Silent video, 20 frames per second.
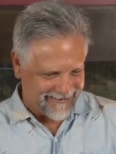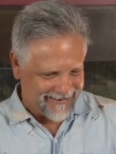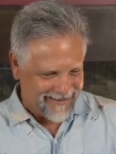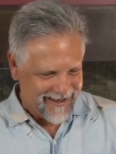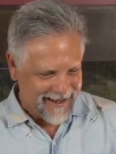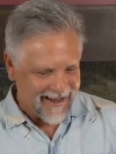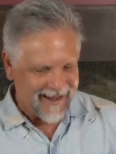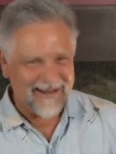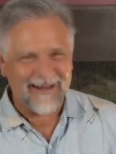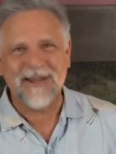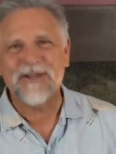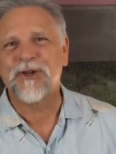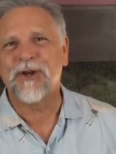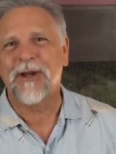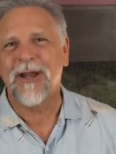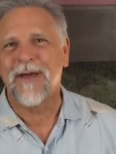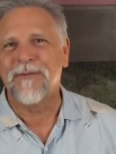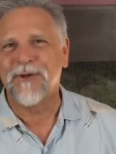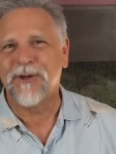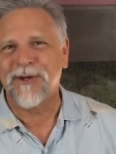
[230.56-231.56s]
unless you
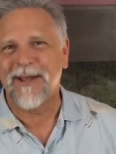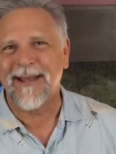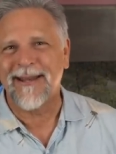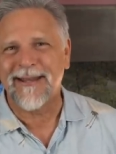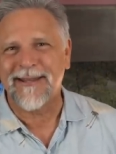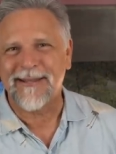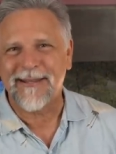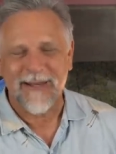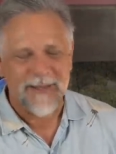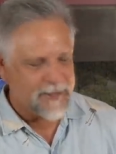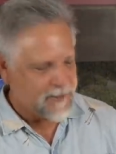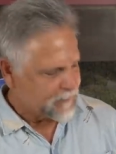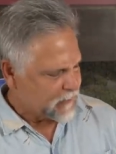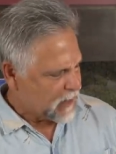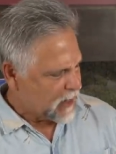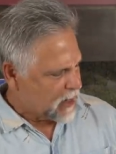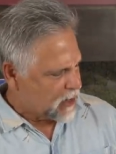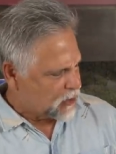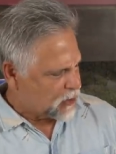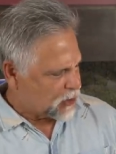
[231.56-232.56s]
love your dentist.
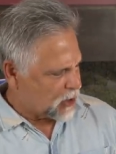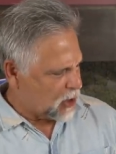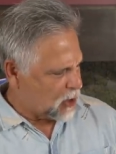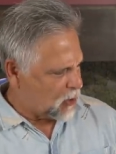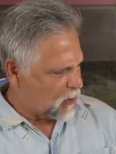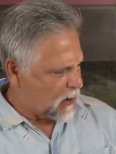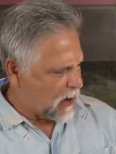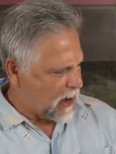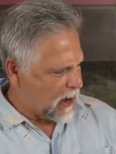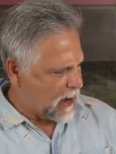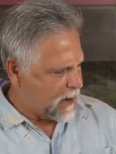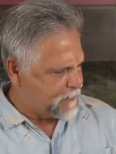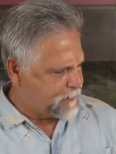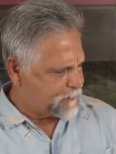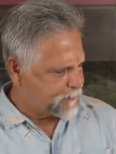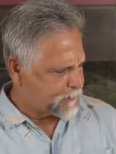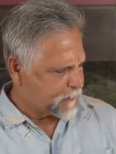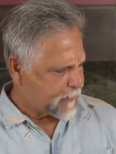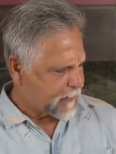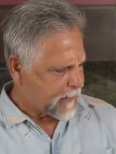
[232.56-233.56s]
So um,
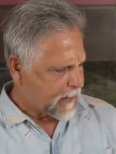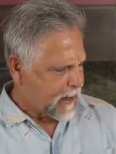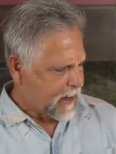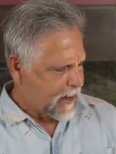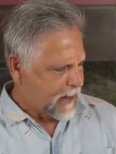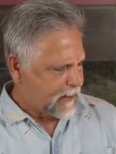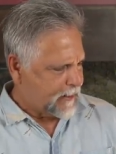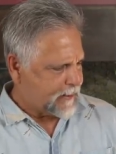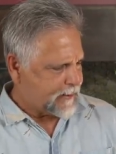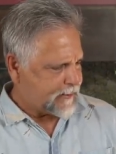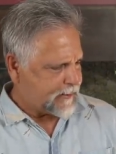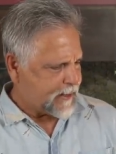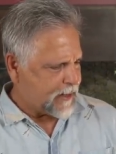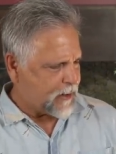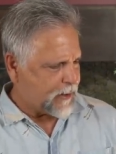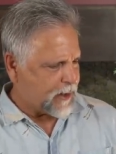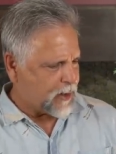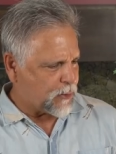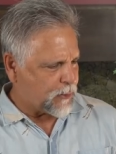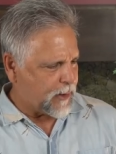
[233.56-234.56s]
let's see here.
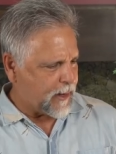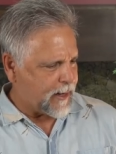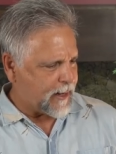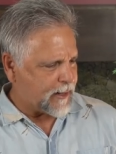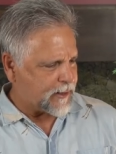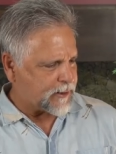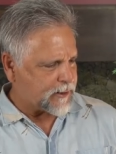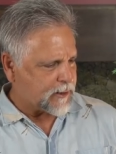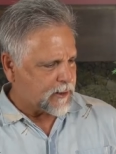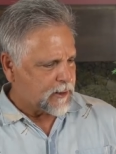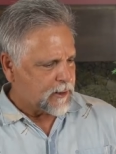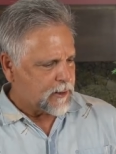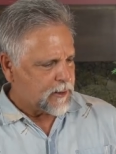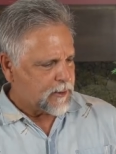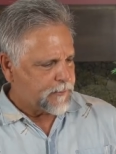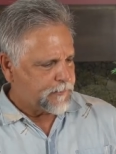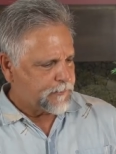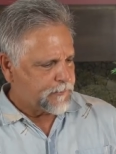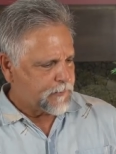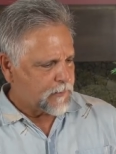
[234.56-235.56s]
Ingredients.
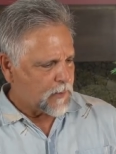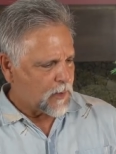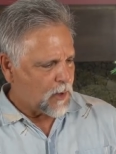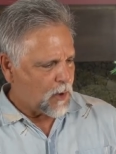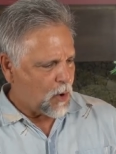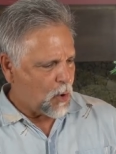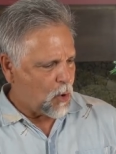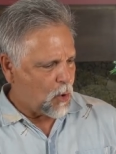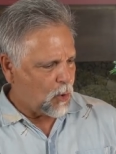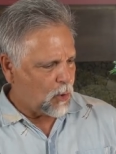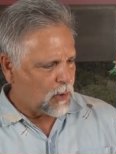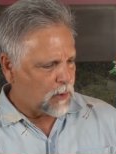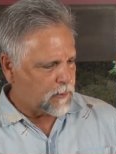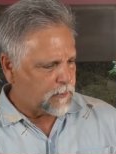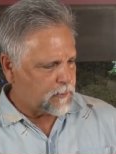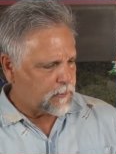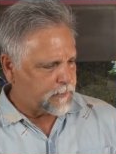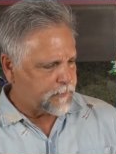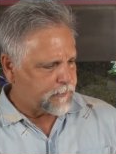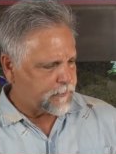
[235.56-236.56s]
Whole
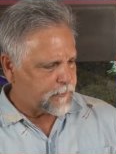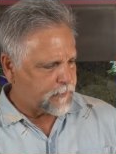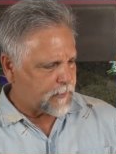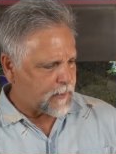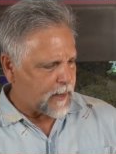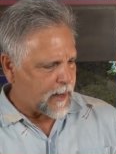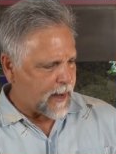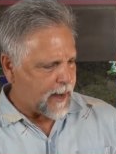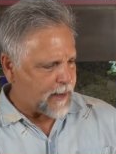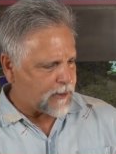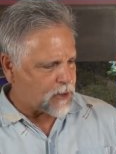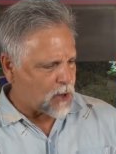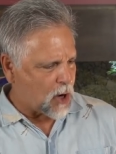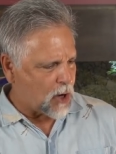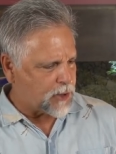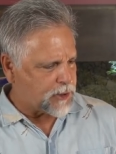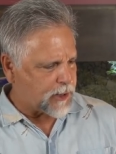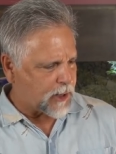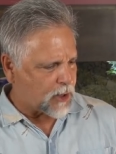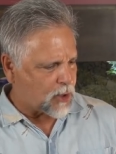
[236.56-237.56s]

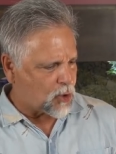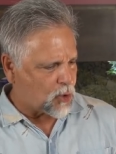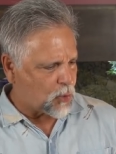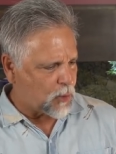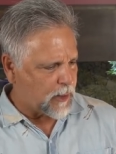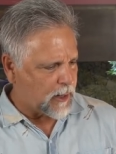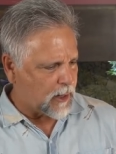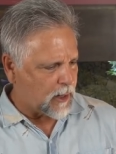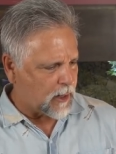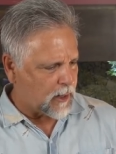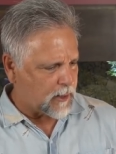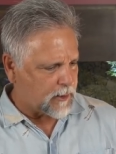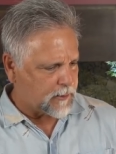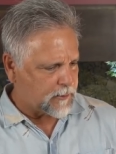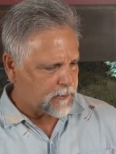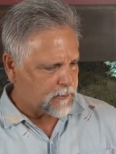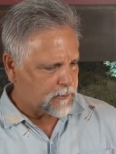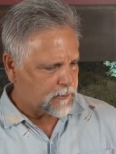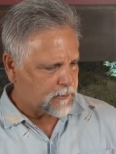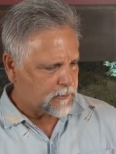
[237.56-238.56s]
Antarctic krill.
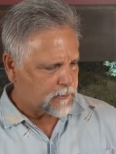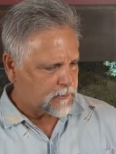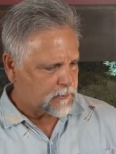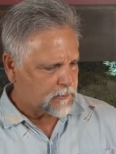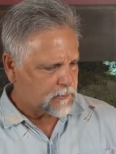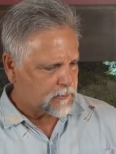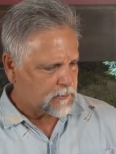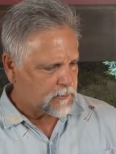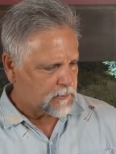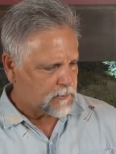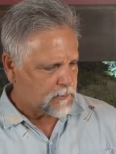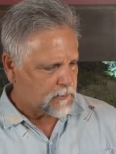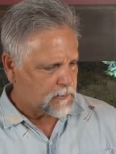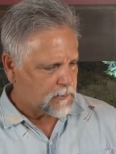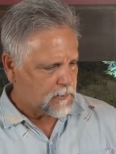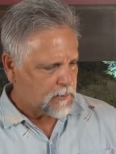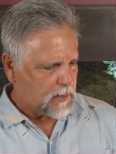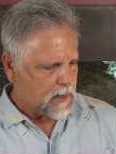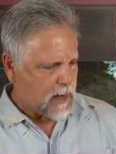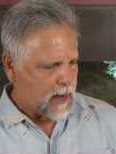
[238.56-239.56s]

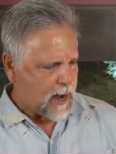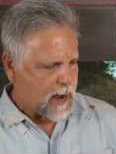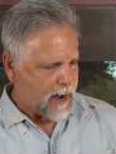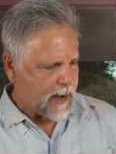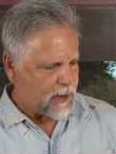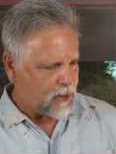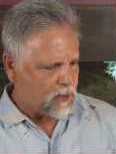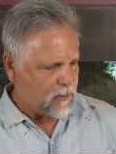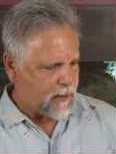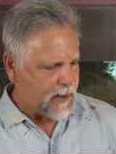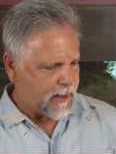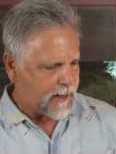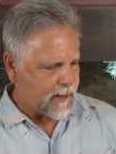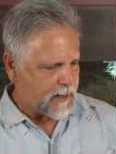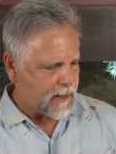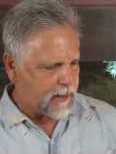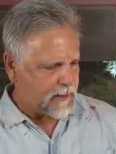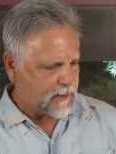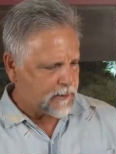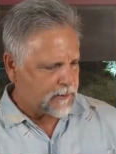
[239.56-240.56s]
High
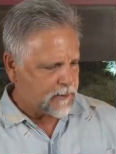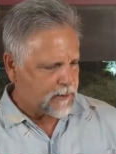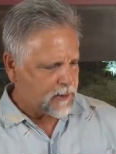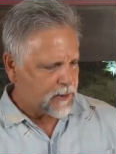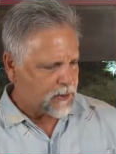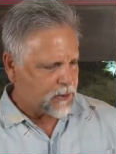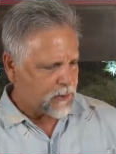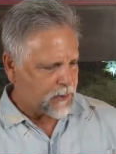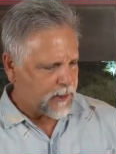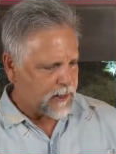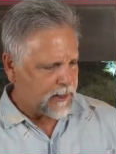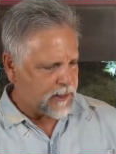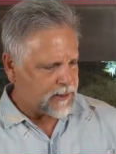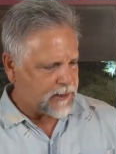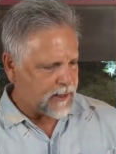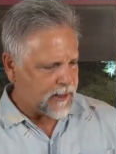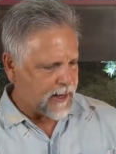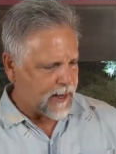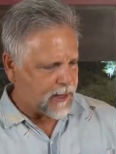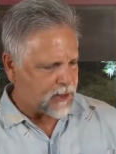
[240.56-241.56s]
omega-3
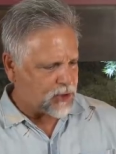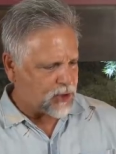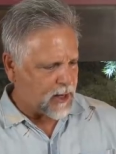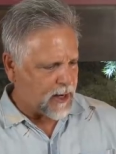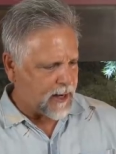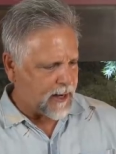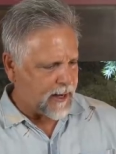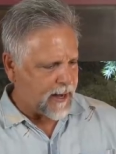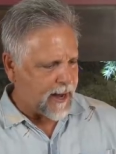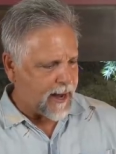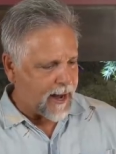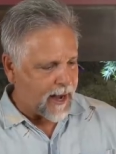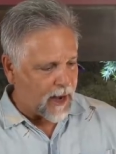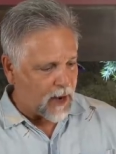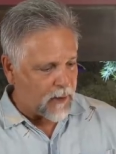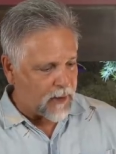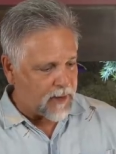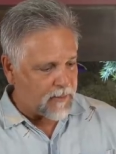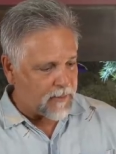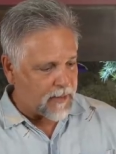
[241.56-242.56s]
DHA.
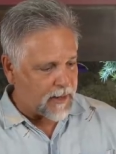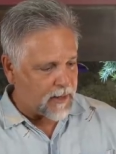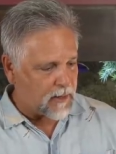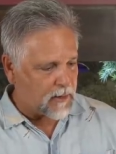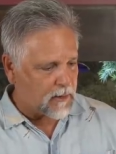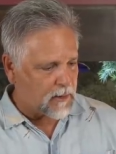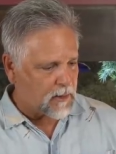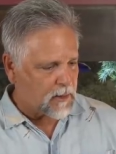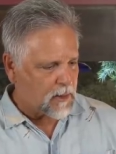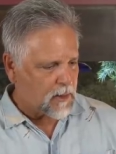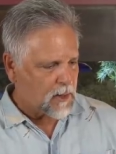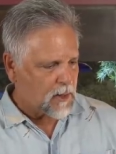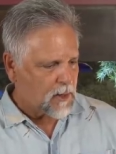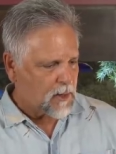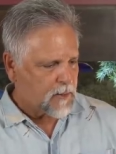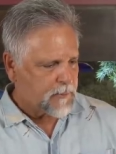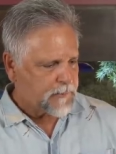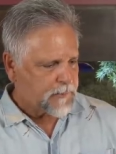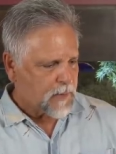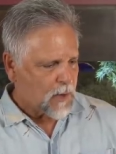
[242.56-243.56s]
Herring meal.
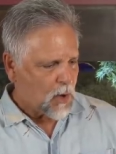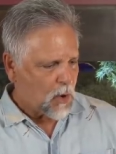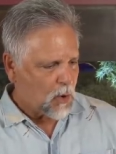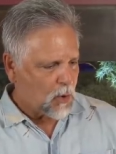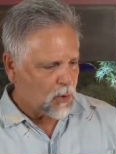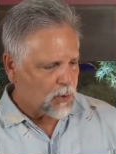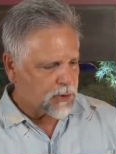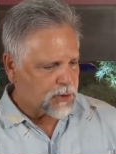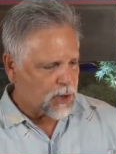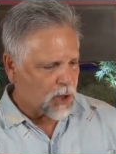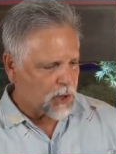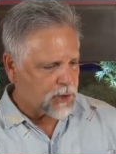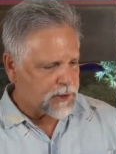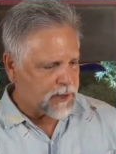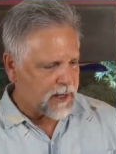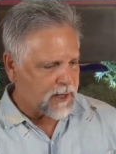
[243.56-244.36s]
Whole sardine